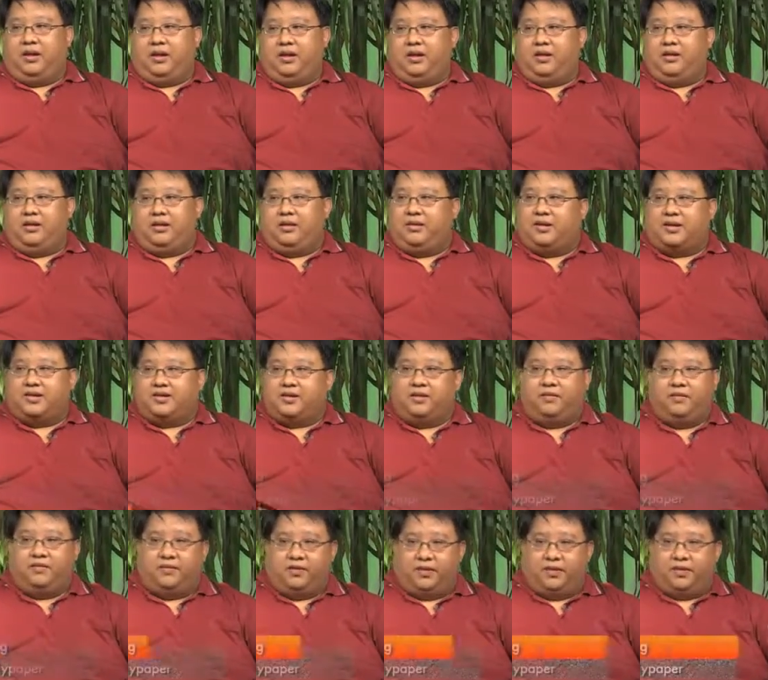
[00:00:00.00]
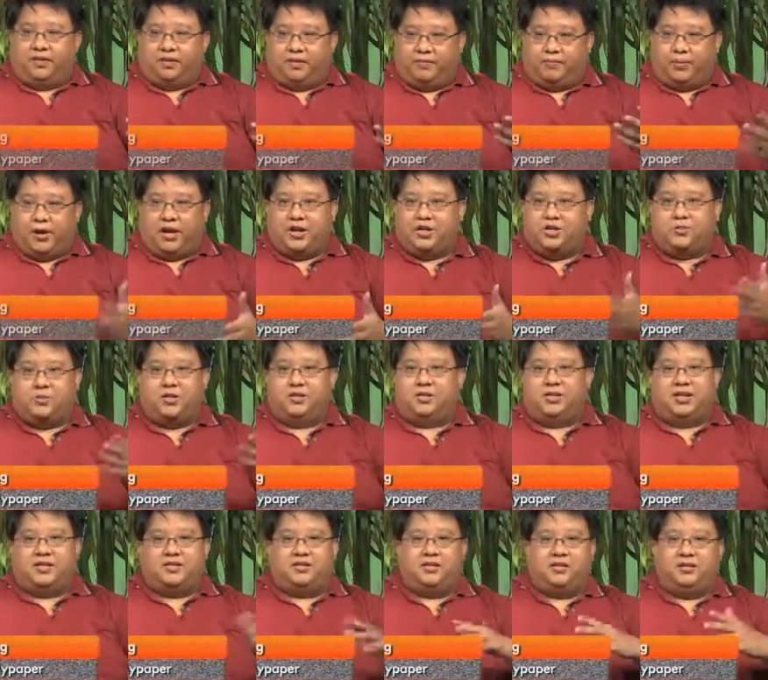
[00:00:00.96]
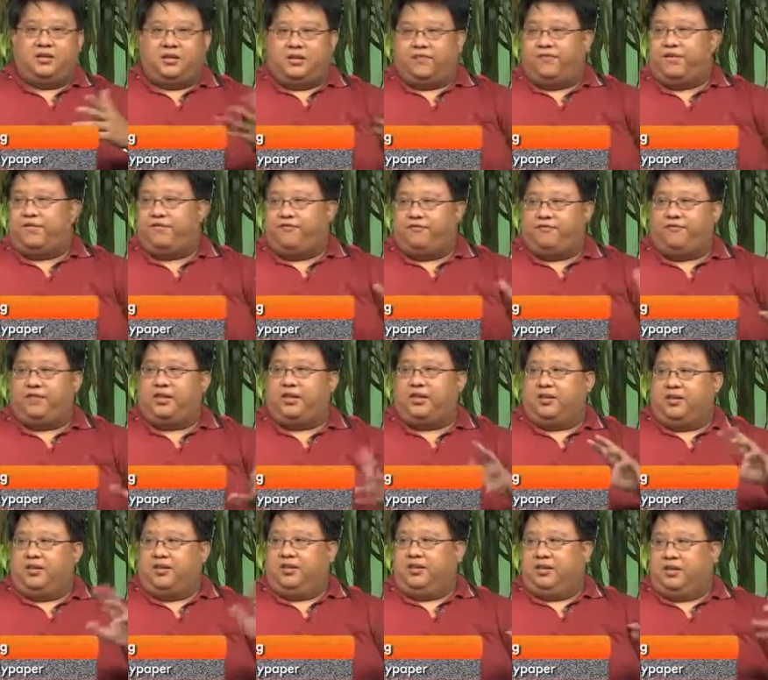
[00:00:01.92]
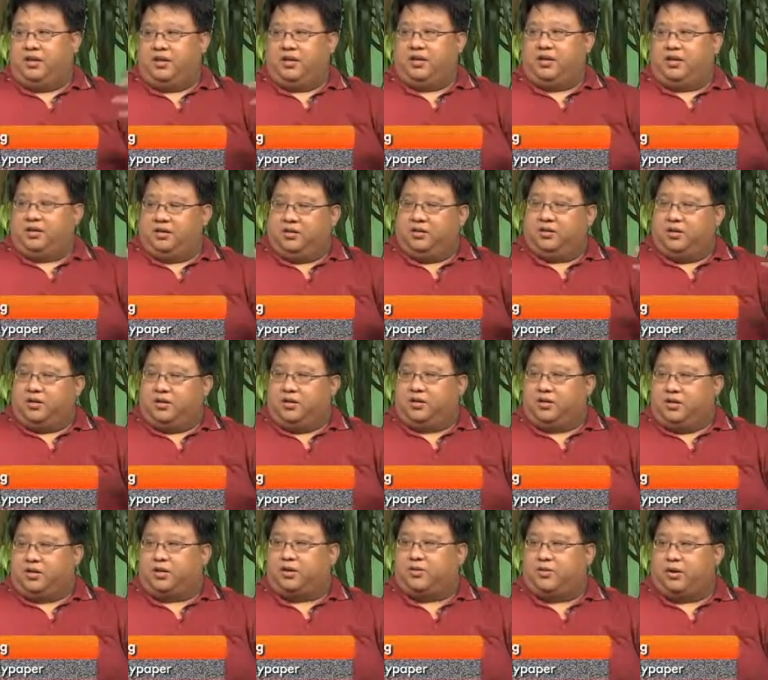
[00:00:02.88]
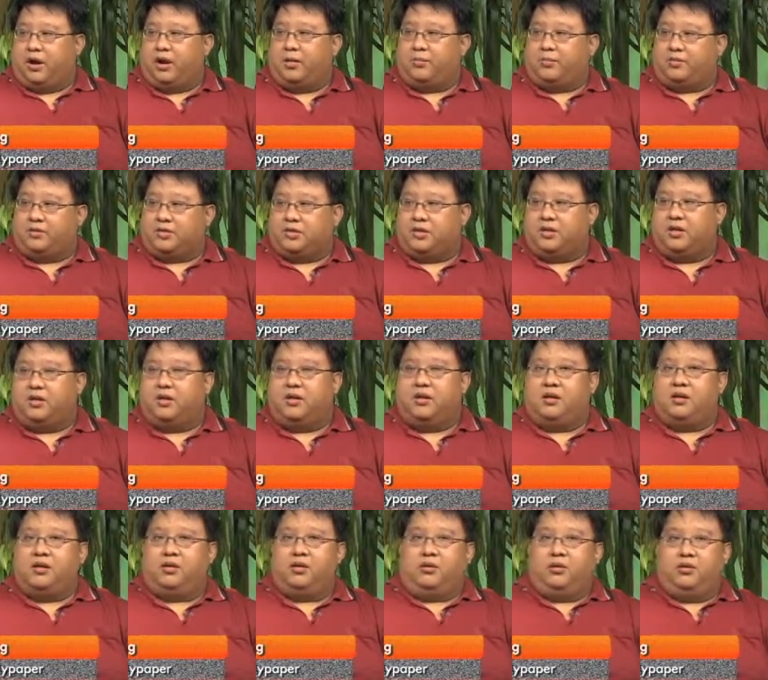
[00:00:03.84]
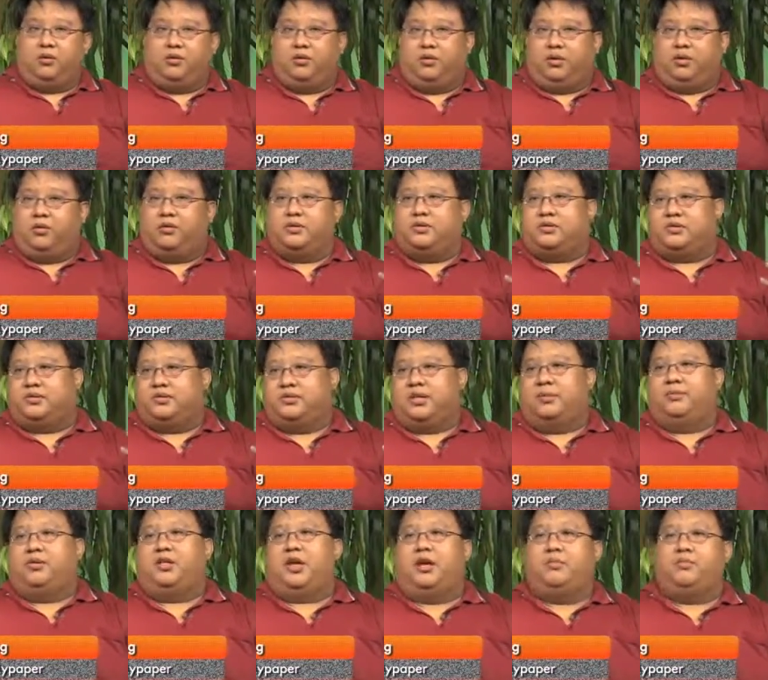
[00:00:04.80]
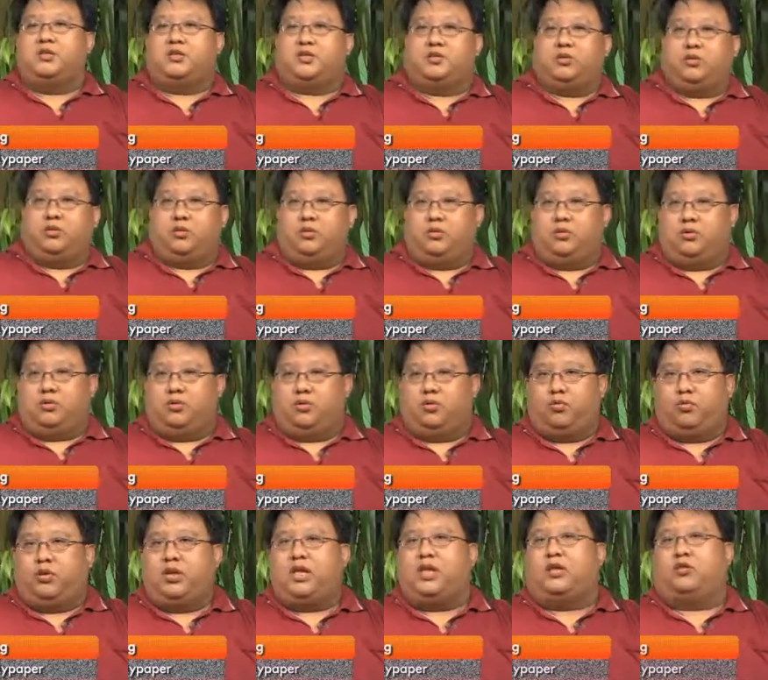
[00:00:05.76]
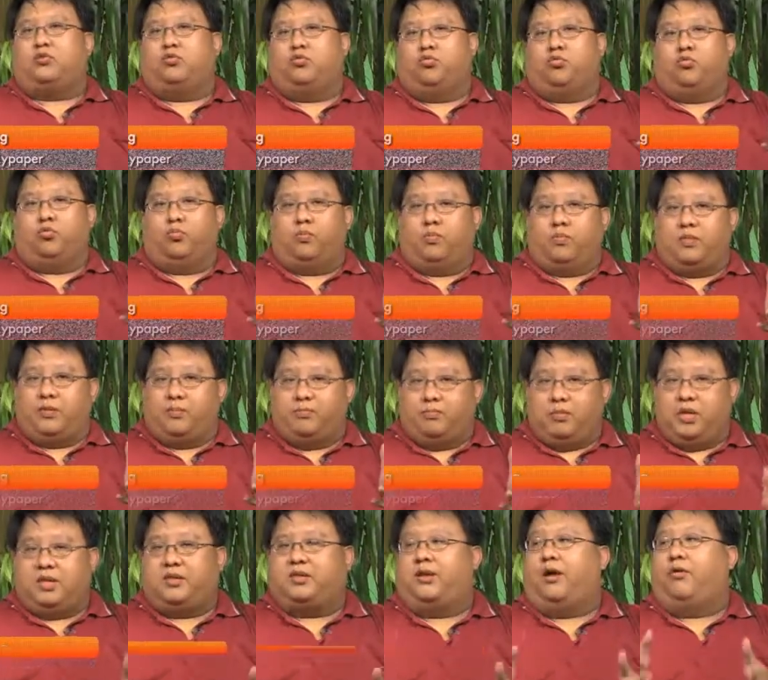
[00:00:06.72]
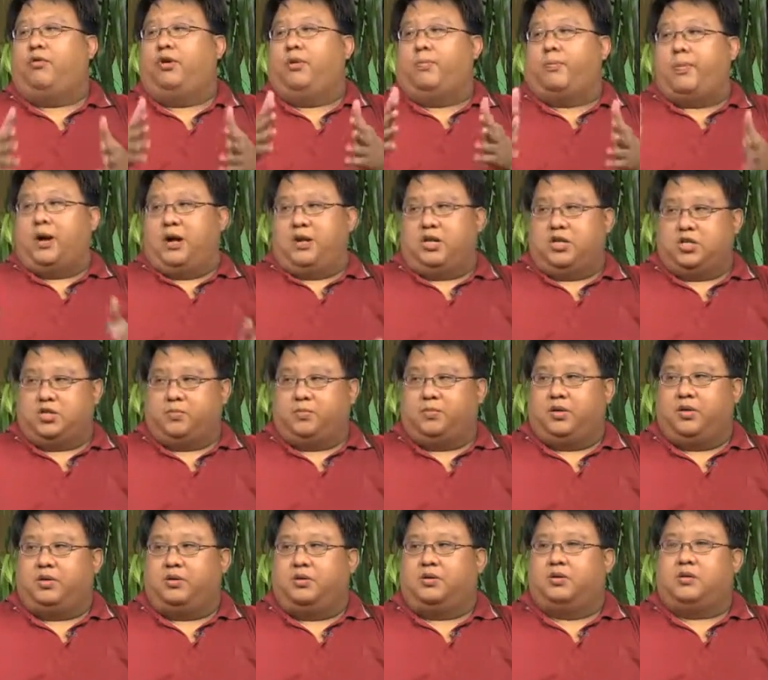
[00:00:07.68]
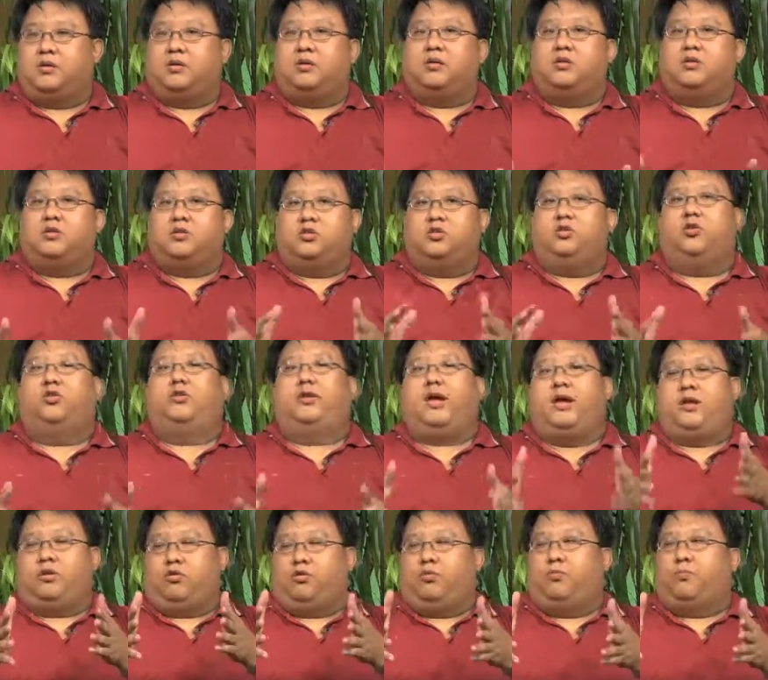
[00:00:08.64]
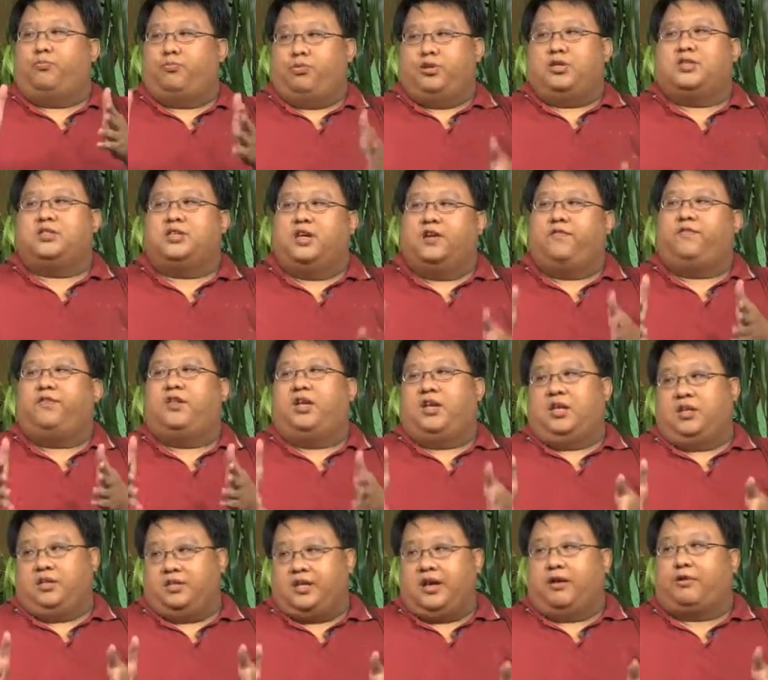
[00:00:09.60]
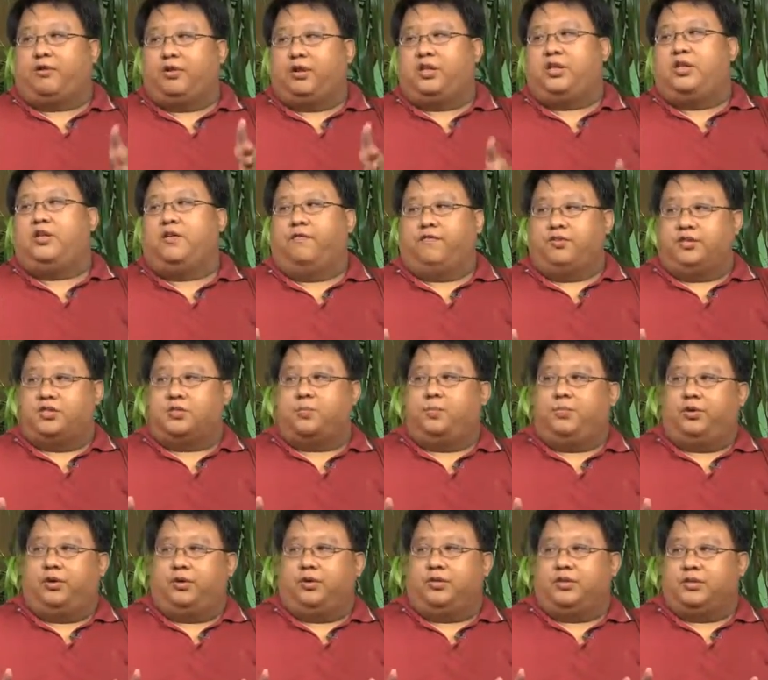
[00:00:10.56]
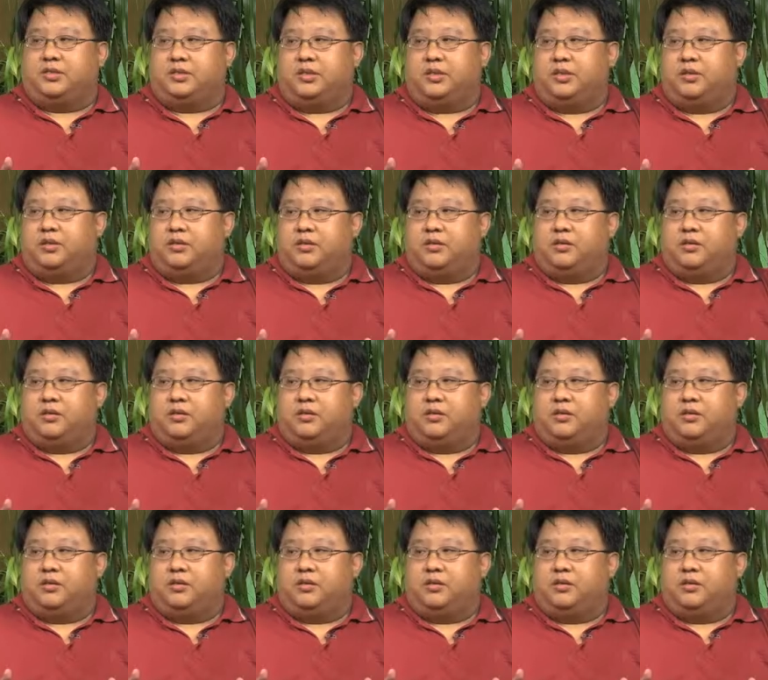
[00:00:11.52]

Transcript: it doesn't the, the punishment doesn't even fit the, the, the crime. You see, you know you know sometimes you need to mete out a punishment so that you preserve the integrity of the sport. You see,